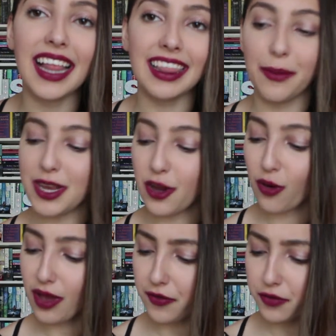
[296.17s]
Let me
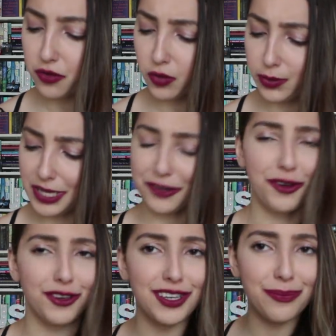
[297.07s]
know if you would be
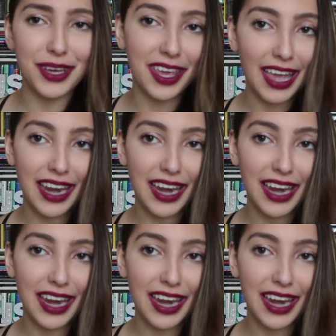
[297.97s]
interested in picking